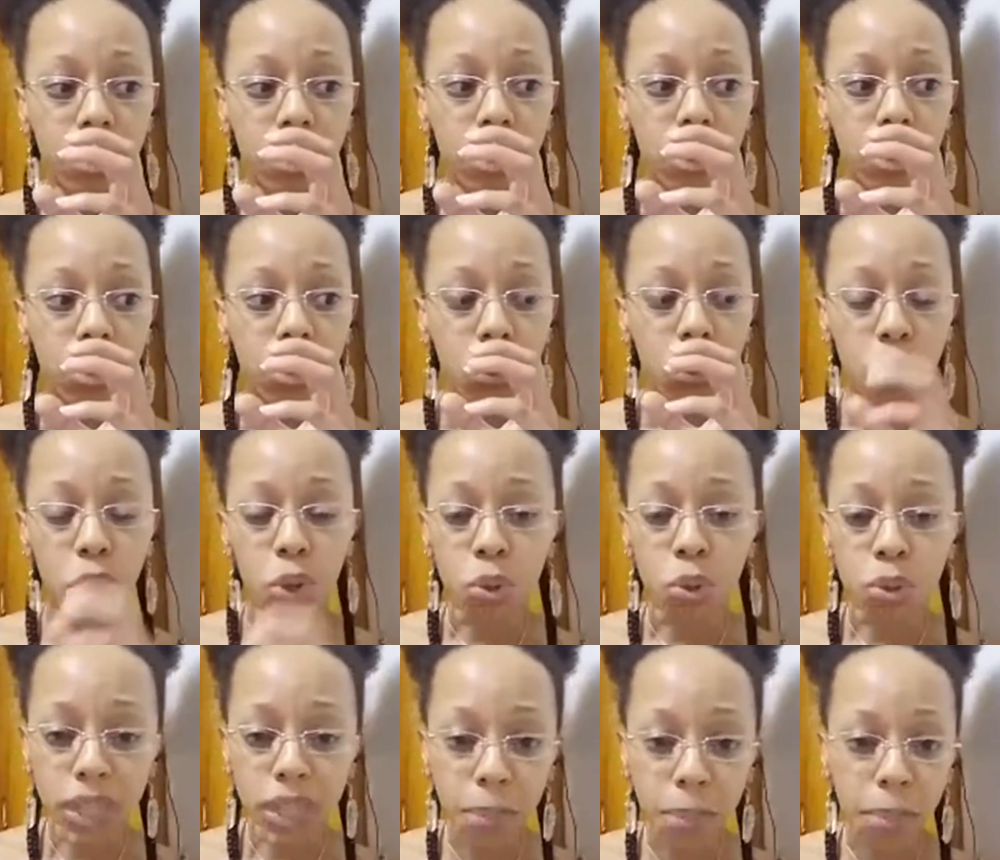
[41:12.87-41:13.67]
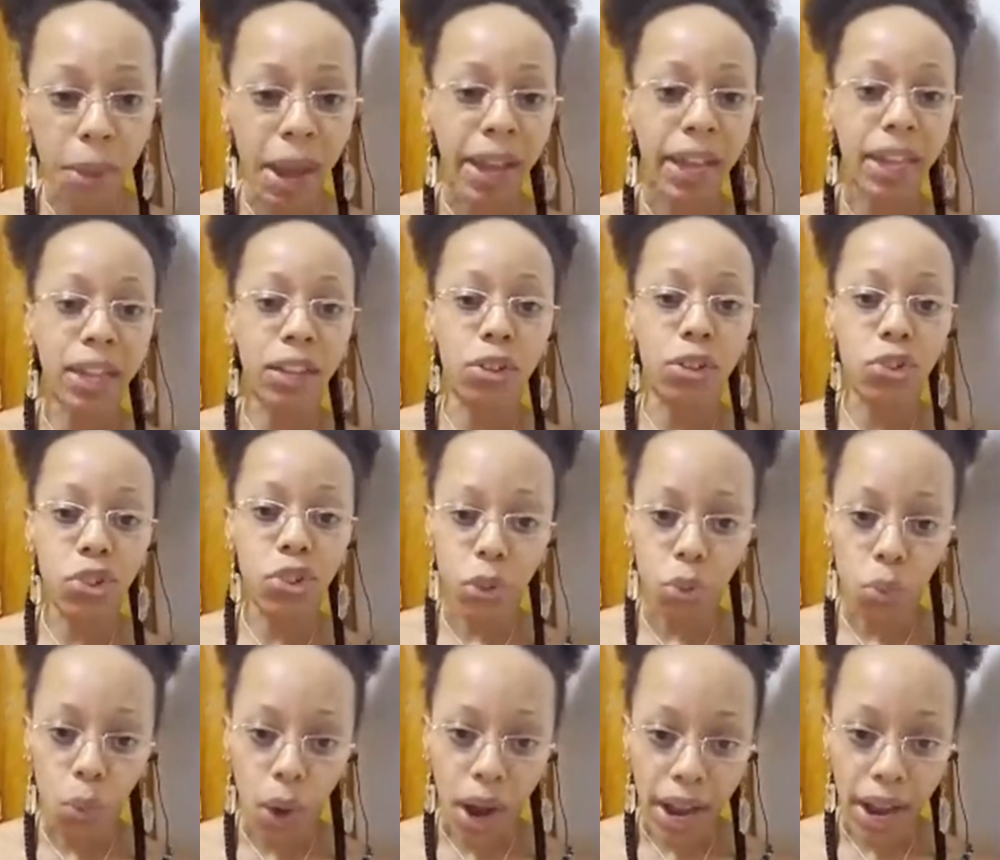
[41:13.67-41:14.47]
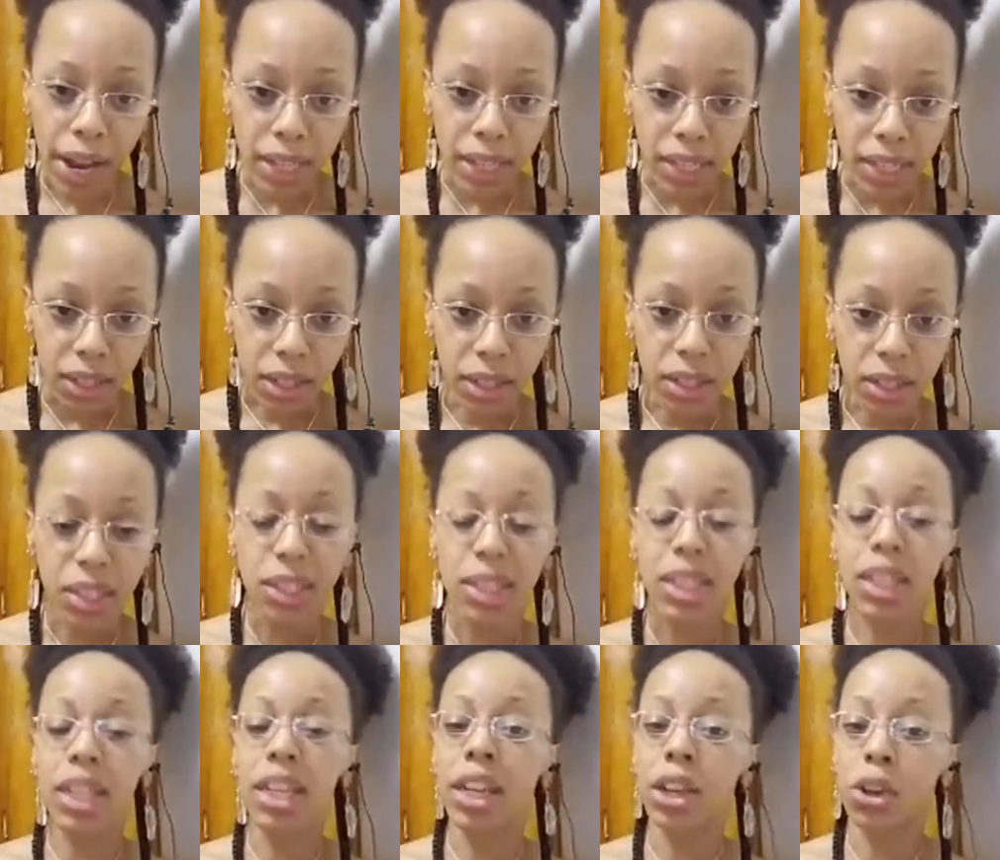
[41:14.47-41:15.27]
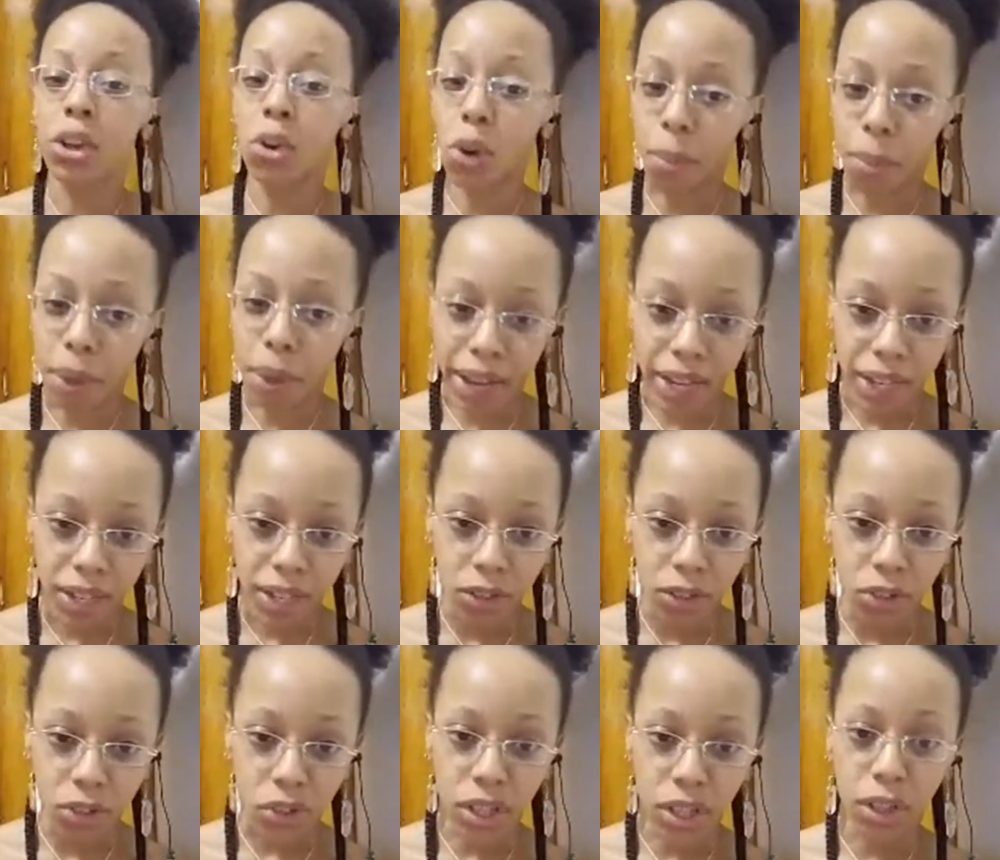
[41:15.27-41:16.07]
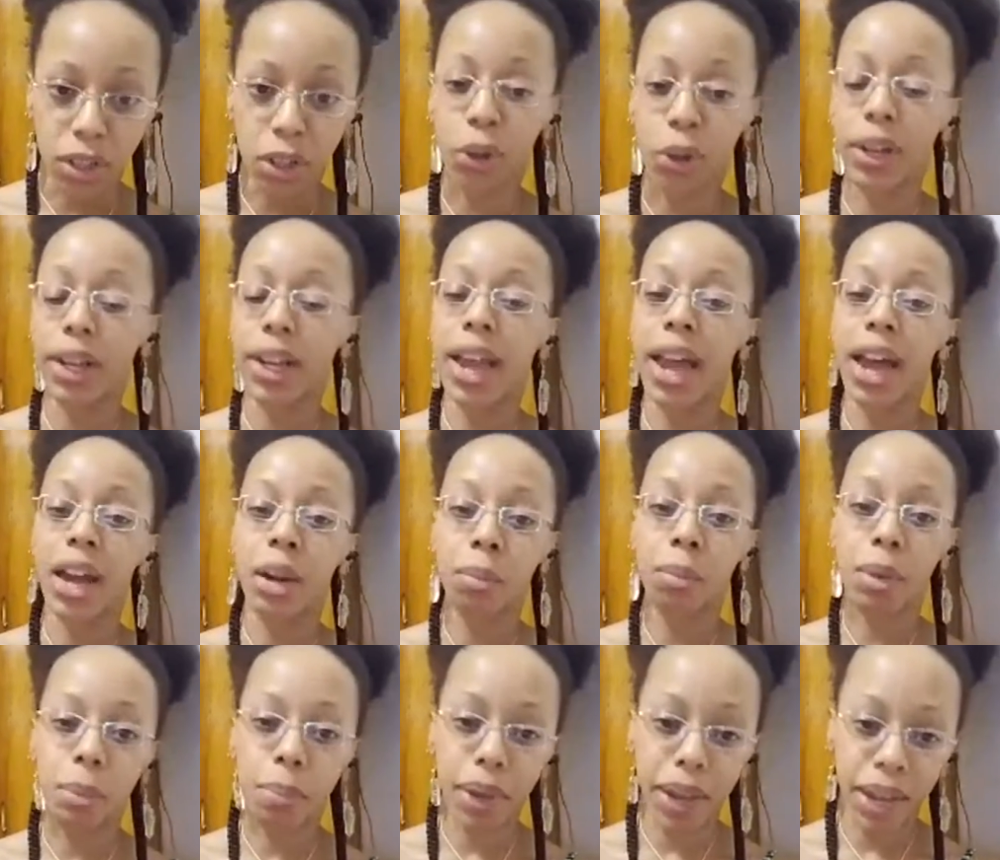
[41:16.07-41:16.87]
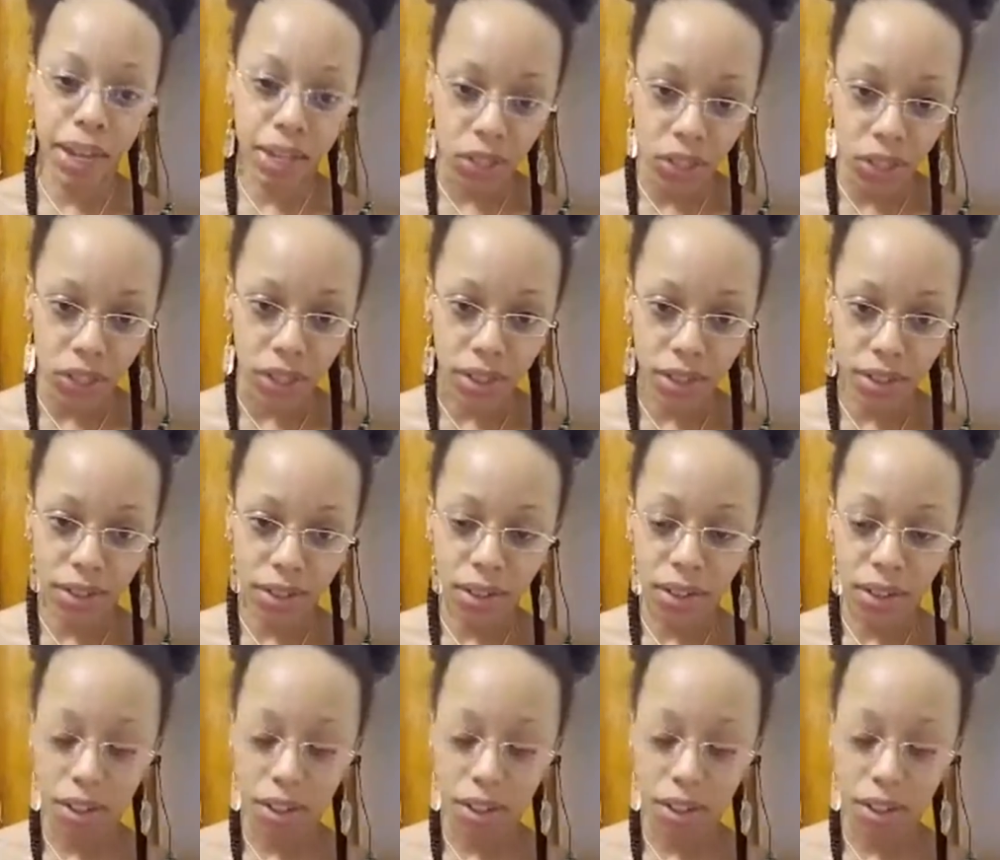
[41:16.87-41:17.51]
using my energy wisely, sitting on my energy, learning how to be patient,